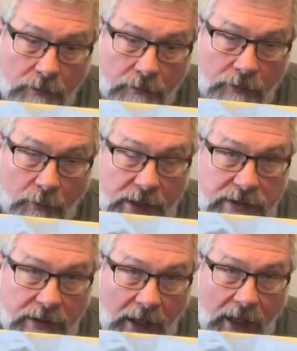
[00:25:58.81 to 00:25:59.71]
The
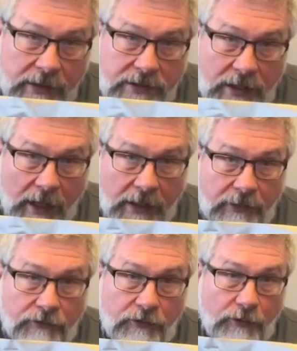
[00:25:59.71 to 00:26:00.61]
reason I
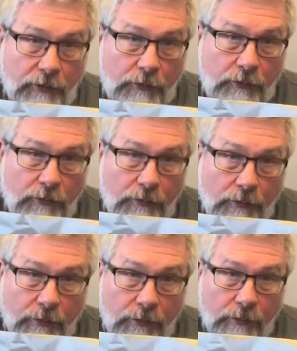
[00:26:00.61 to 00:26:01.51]
decided to
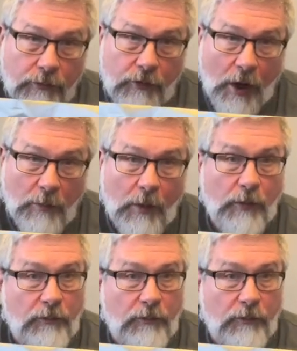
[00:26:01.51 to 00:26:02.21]
come up with